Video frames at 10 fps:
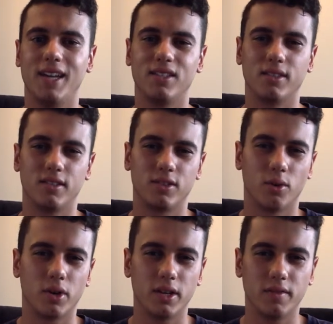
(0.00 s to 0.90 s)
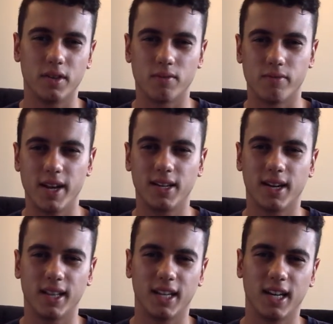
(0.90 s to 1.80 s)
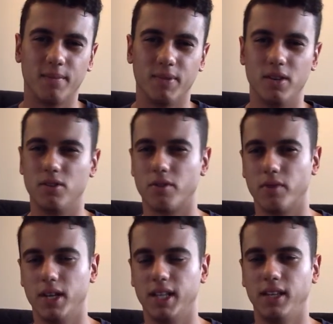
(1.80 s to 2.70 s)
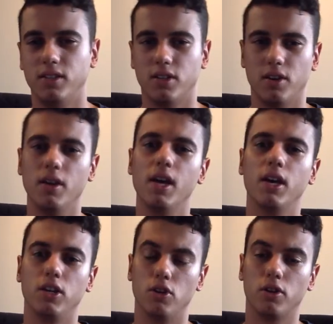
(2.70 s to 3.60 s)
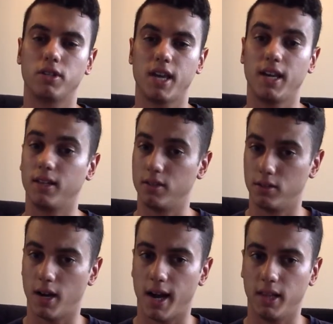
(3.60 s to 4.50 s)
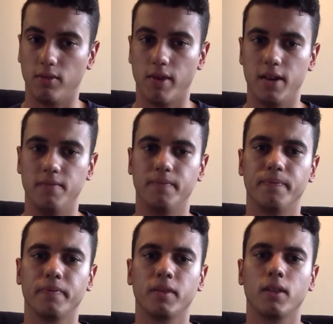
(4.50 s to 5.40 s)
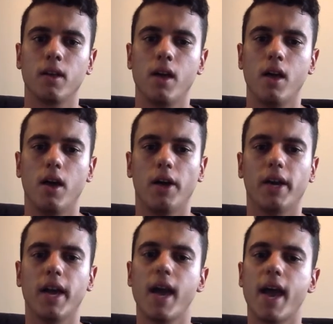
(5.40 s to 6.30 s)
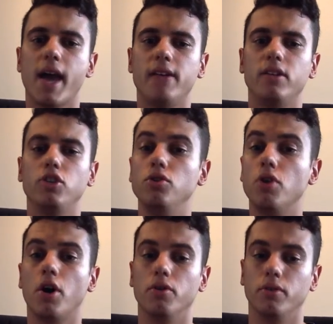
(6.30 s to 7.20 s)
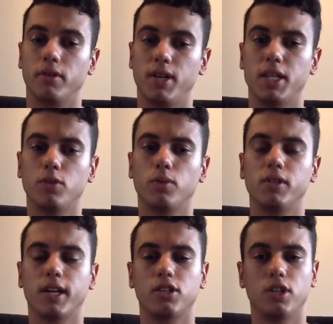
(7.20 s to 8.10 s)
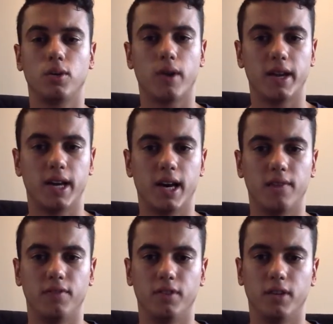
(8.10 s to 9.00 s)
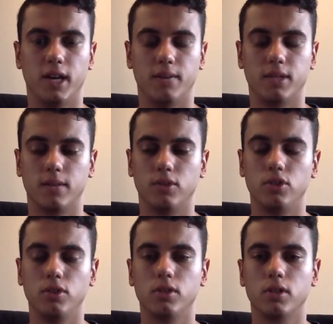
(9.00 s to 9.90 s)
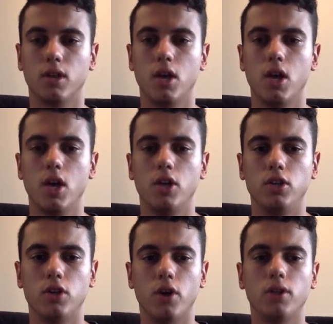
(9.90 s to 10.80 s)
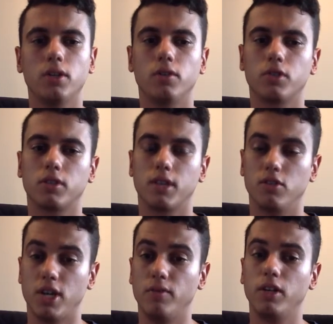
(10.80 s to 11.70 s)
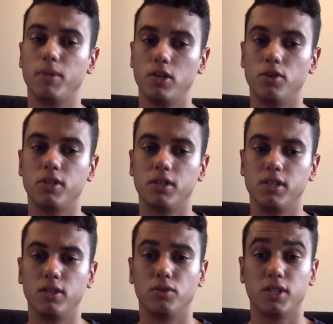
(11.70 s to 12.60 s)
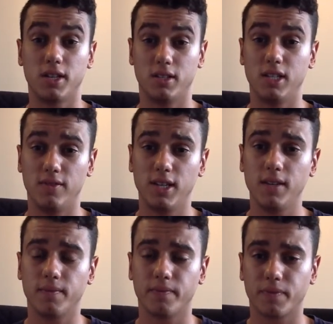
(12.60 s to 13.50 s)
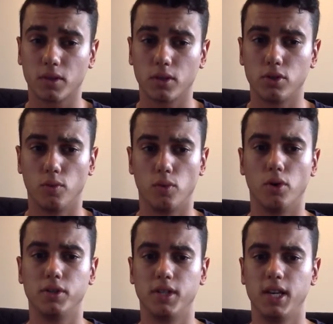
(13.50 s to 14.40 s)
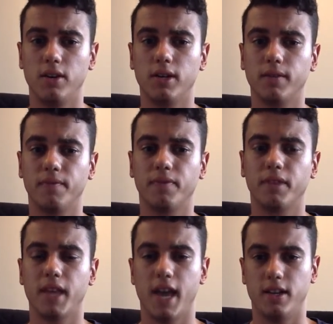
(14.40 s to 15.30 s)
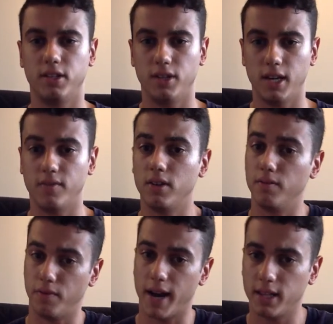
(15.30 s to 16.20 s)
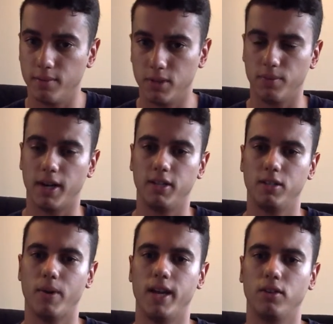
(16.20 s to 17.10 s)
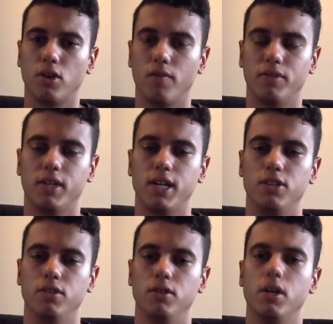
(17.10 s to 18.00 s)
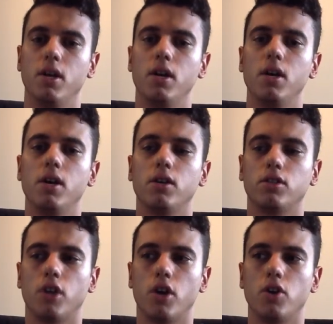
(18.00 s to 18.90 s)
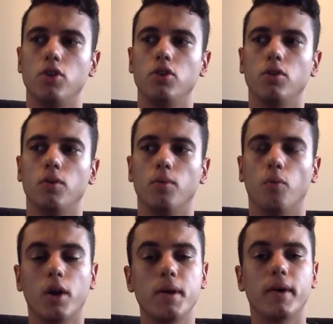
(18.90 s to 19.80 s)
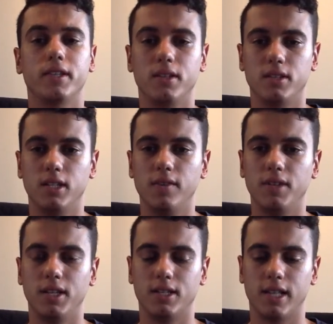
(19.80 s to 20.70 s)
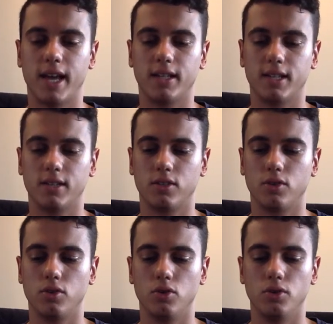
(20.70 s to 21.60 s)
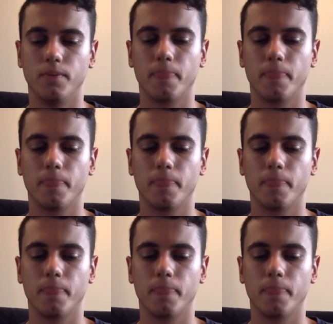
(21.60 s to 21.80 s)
it's a sort of a red color, but not really. So you're not saying it's entirely red. Okay, and you know. Now this one's actually quite hard for some students. You know can generally be used to signal sensitivity towards the hearer and to even invite them to participate in the conversation. So what I mean by sensitivity is allows us to